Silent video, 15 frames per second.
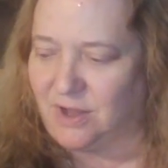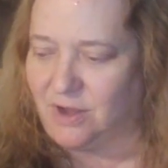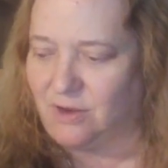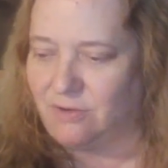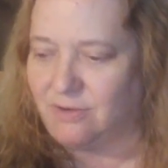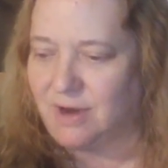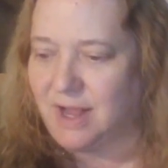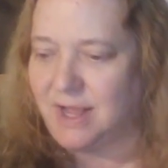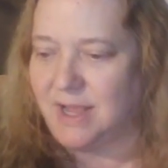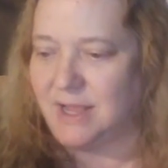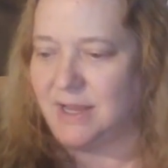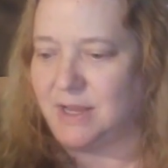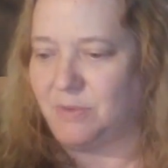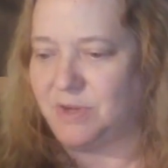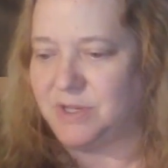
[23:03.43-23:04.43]
All
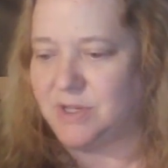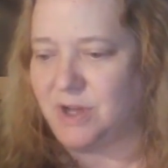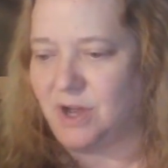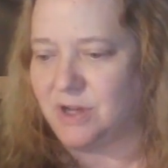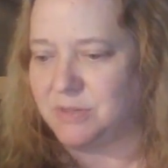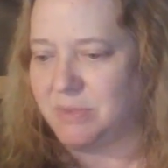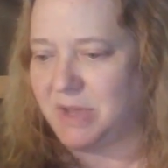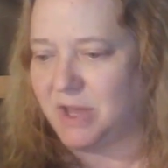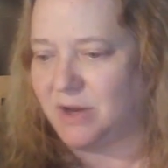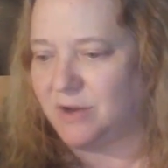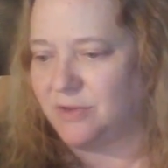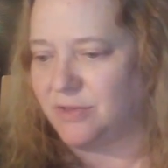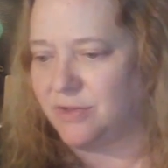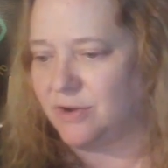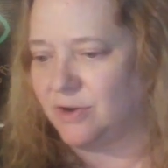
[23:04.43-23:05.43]
right, and we talked about our
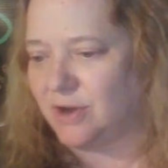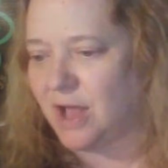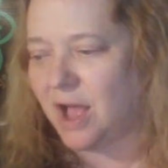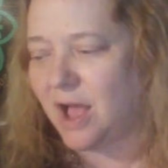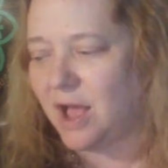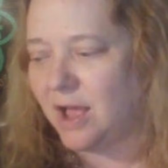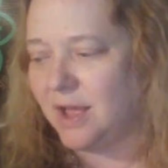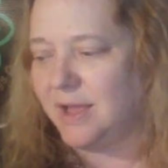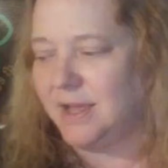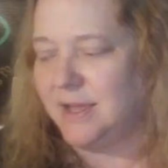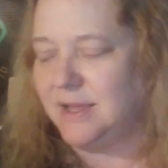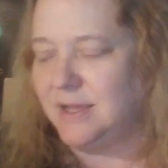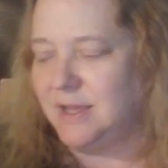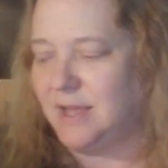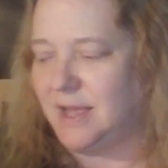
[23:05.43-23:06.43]
third
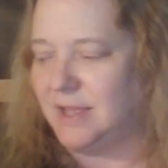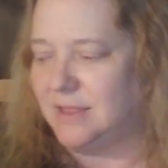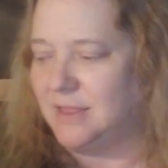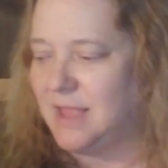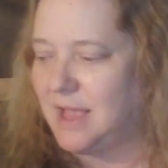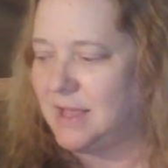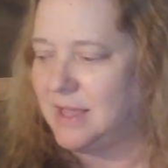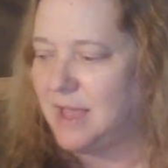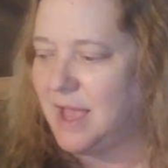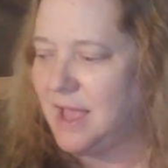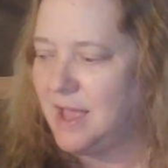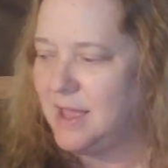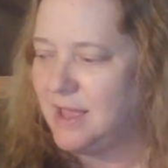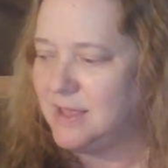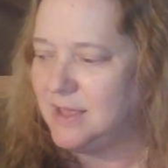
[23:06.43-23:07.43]
eye and
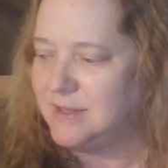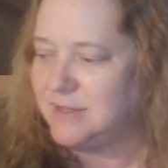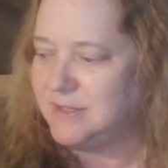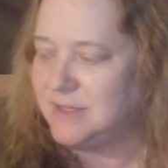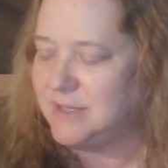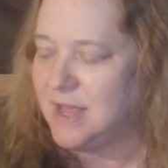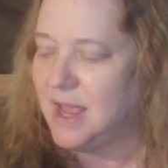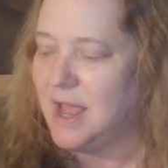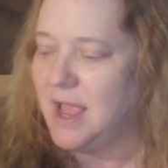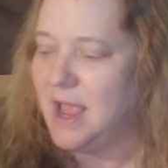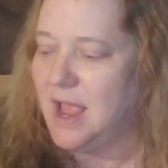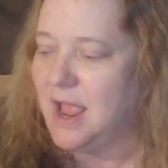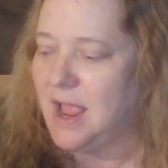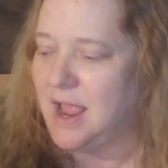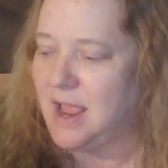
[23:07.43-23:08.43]
Laguz,
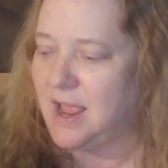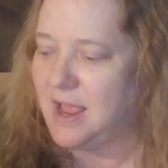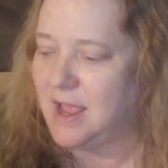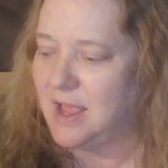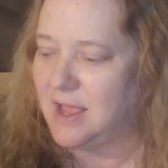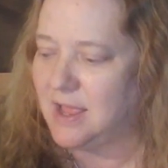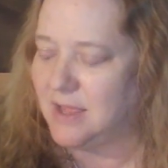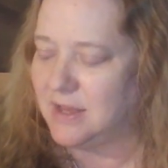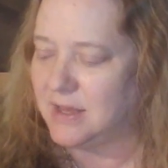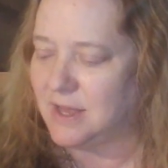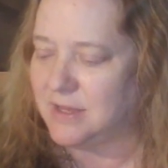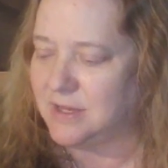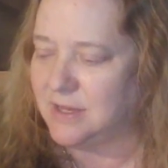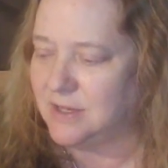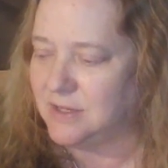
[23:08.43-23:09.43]
and I
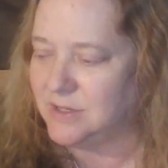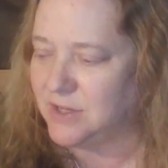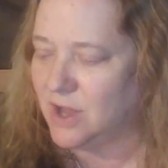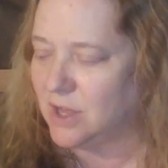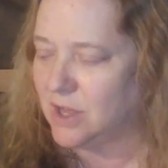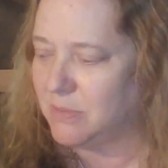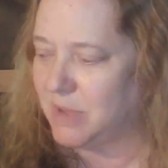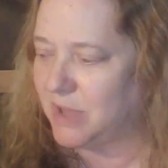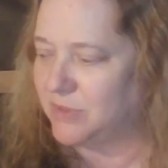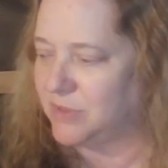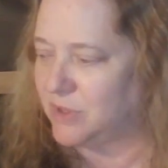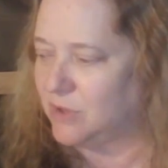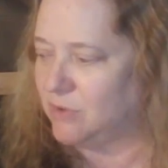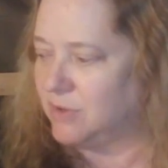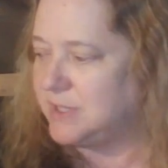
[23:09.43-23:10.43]
didn't talk about
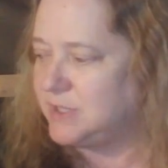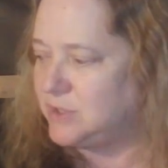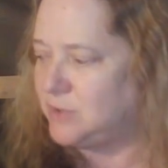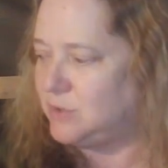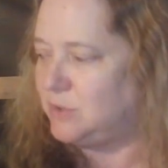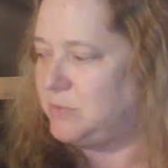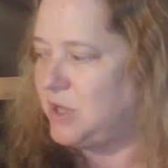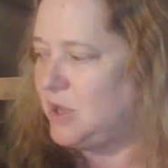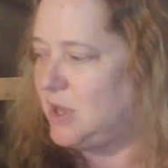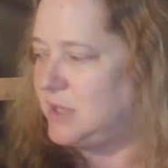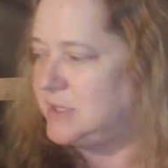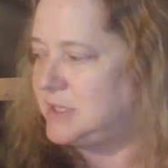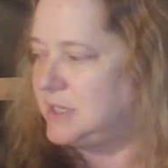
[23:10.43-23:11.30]
the crystal because